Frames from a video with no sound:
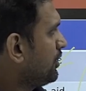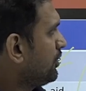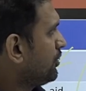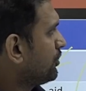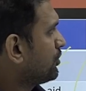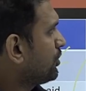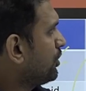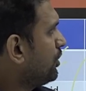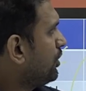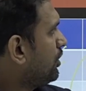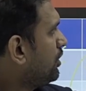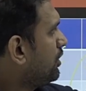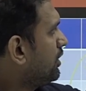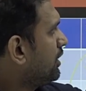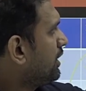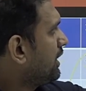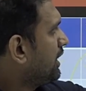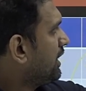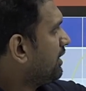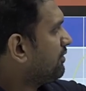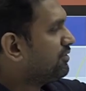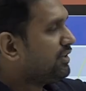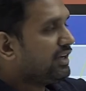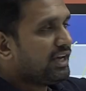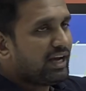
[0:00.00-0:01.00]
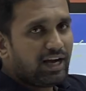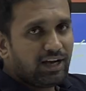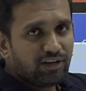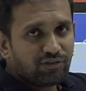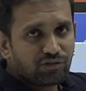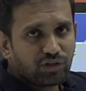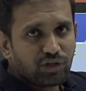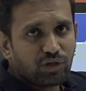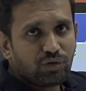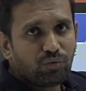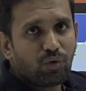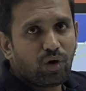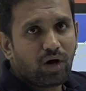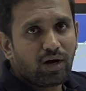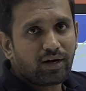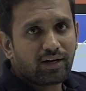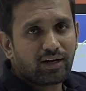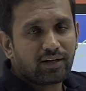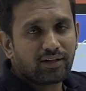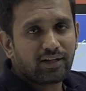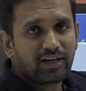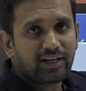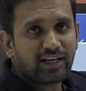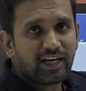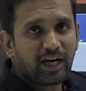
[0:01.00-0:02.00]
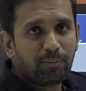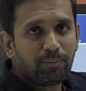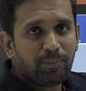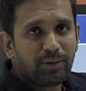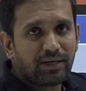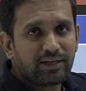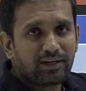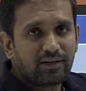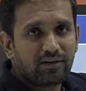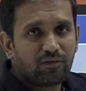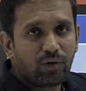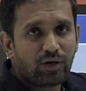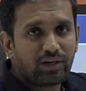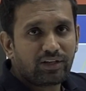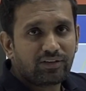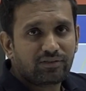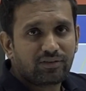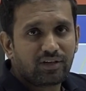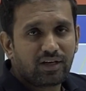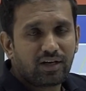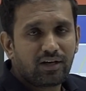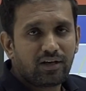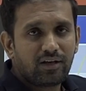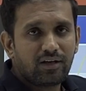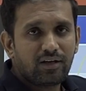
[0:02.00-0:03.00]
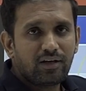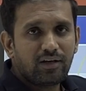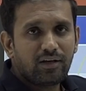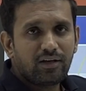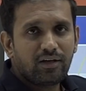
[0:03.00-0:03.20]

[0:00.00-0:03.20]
So if they ask you what are the capital, what is the